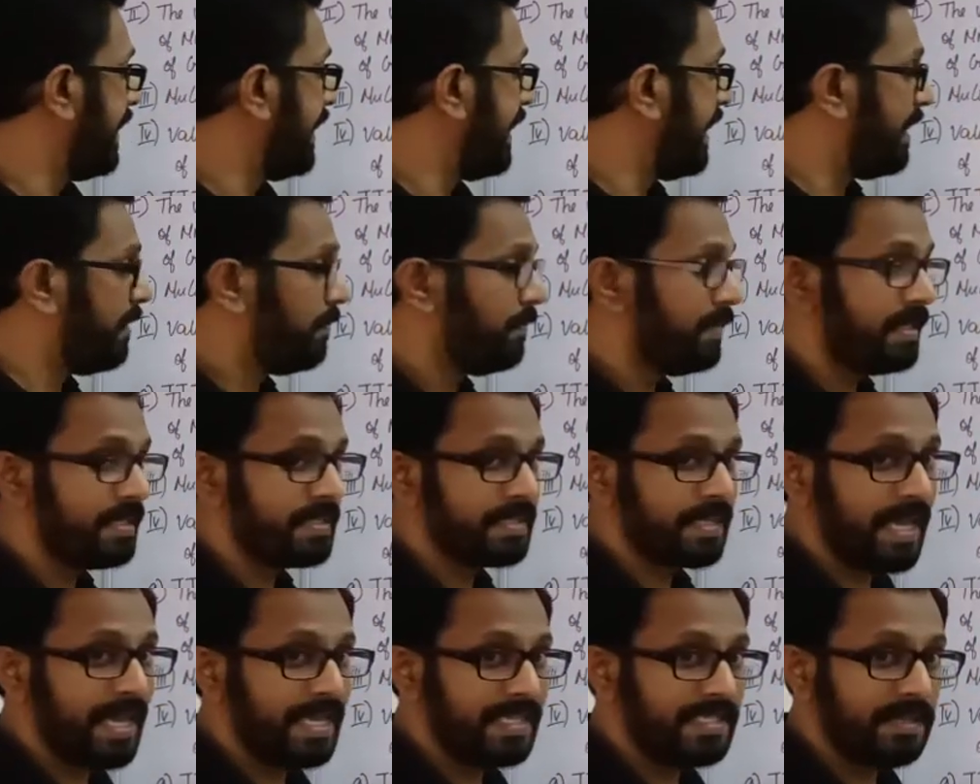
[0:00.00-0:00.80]
L
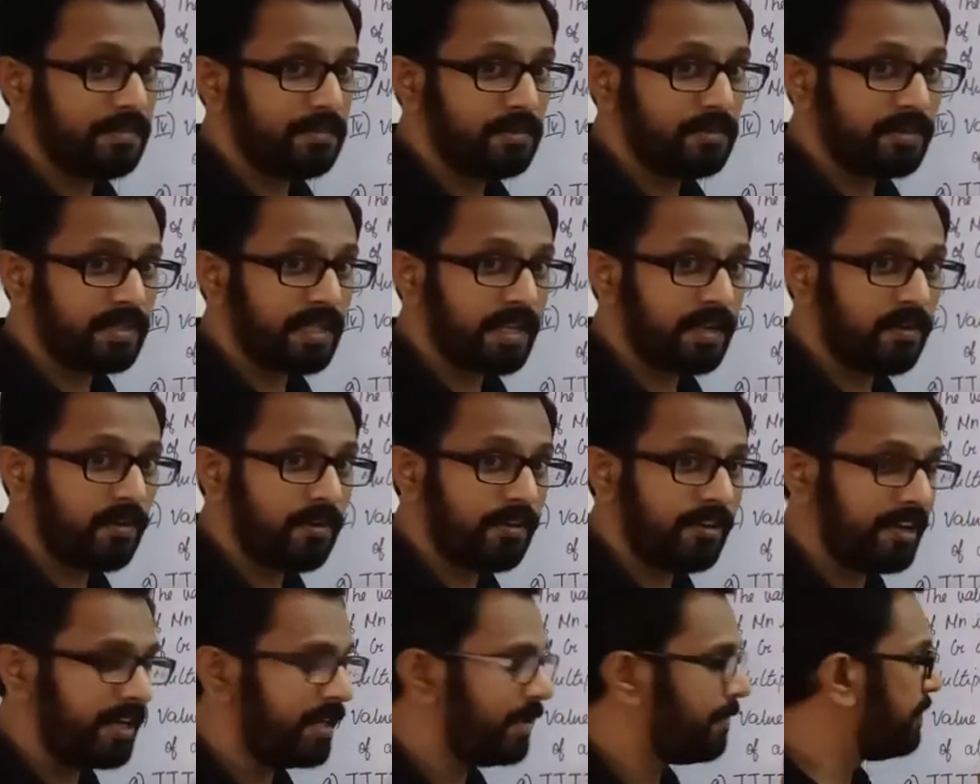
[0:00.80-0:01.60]
means azimuthal
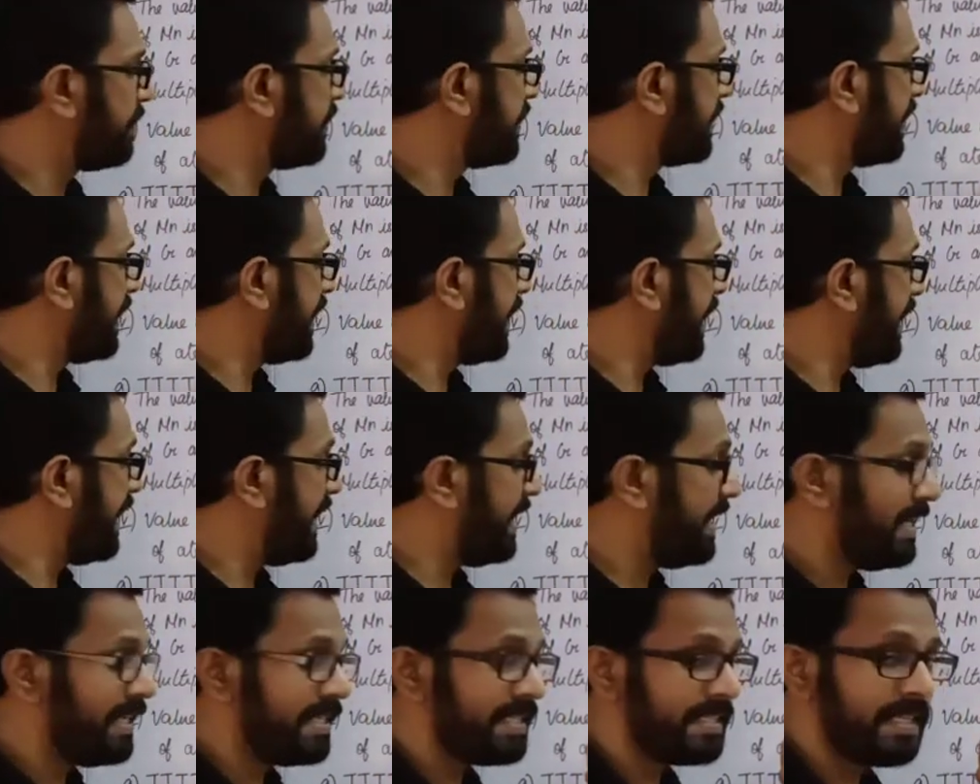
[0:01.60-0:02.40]
quantum number,
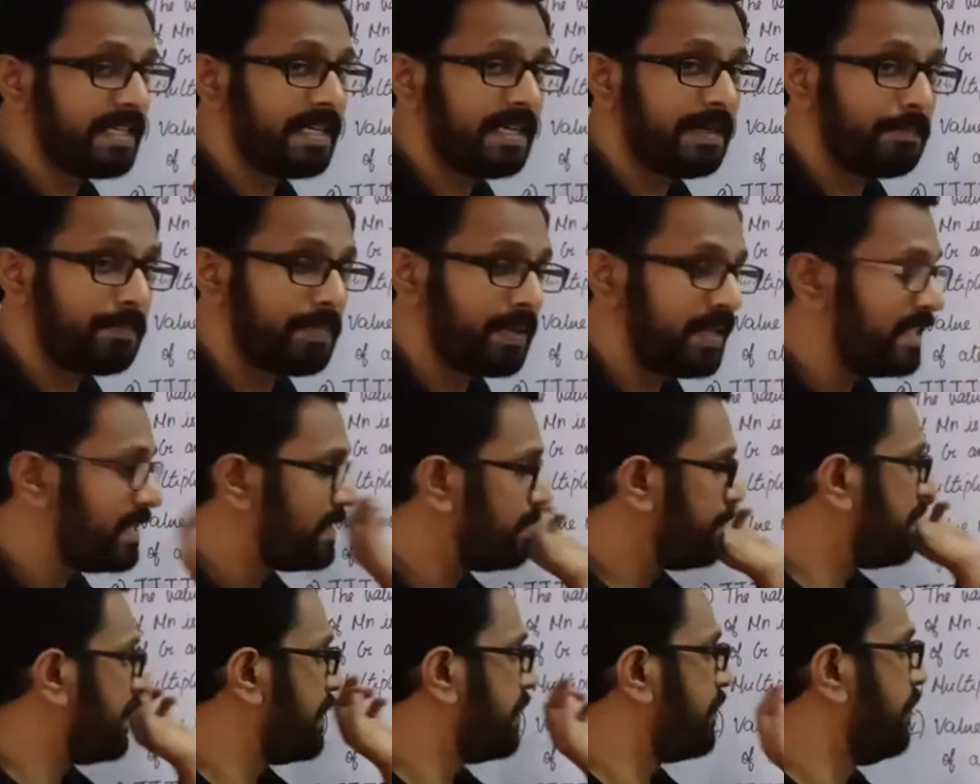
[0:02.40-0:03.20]
N is the
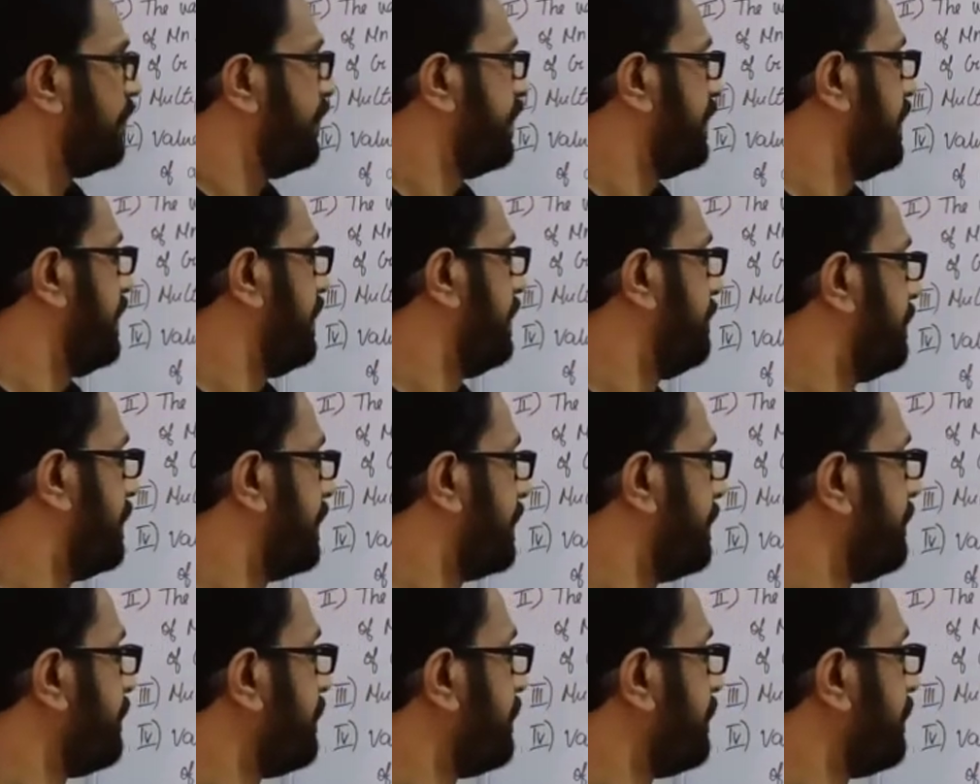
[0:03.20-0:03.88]
principal quantum number.